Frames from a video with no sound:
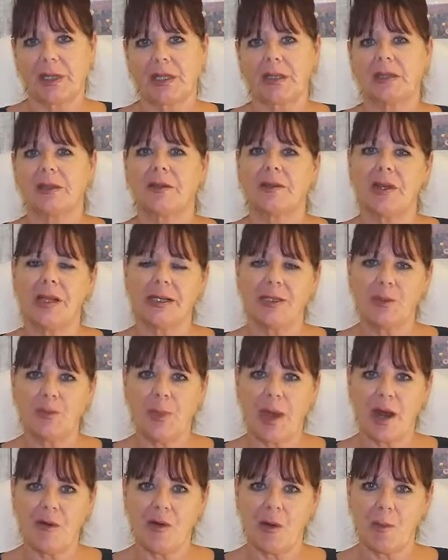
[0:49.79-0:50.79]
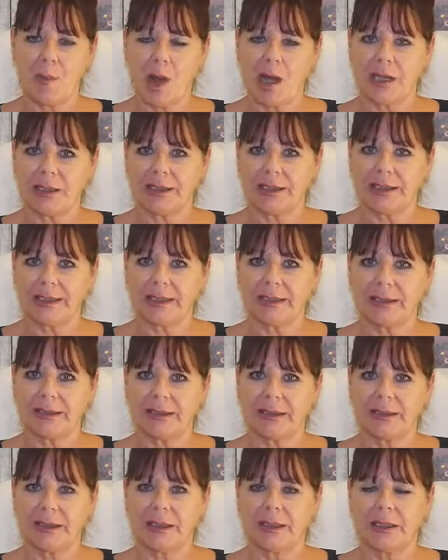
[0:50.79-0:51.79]
The thing to bear in mind
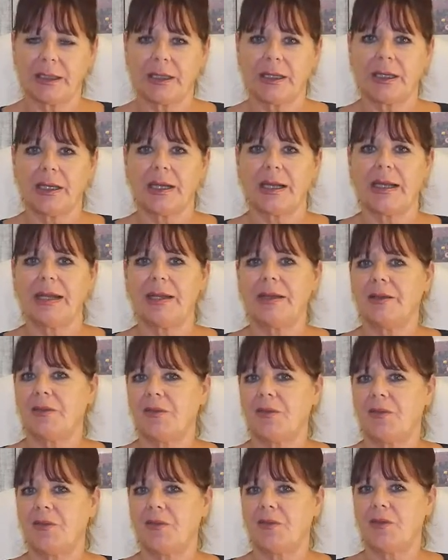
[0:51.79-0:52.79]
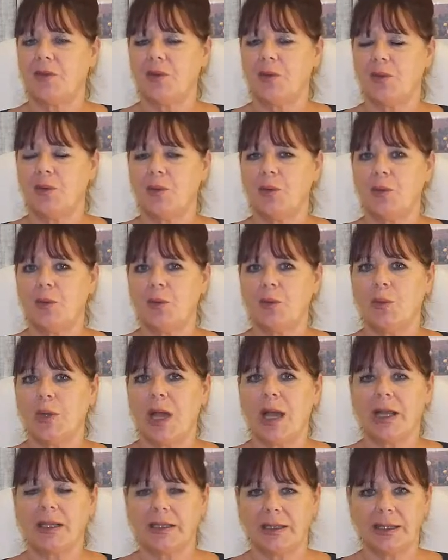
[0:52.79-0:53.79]
is if you
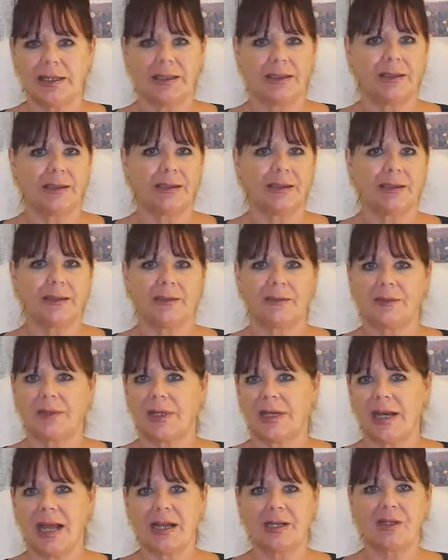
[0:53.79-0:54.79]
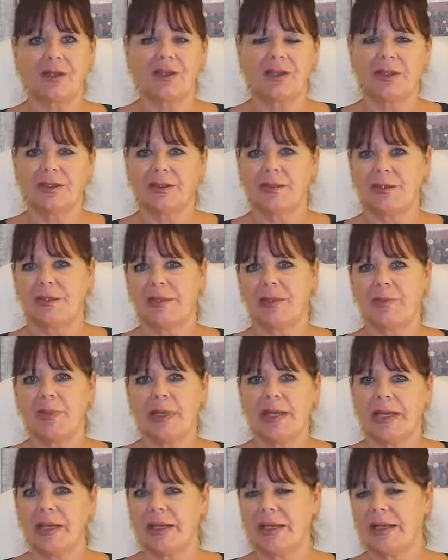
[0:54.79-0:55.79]
had these connections in the
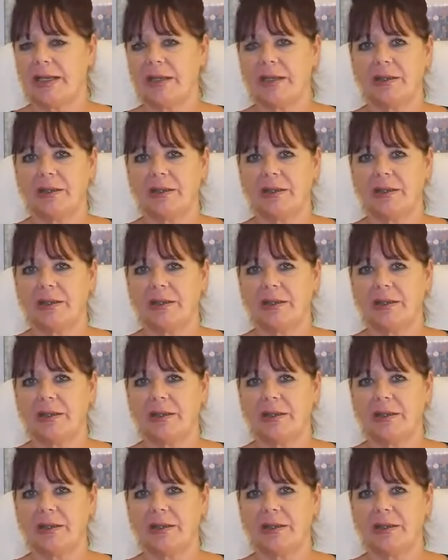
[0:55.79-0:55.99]
beginning,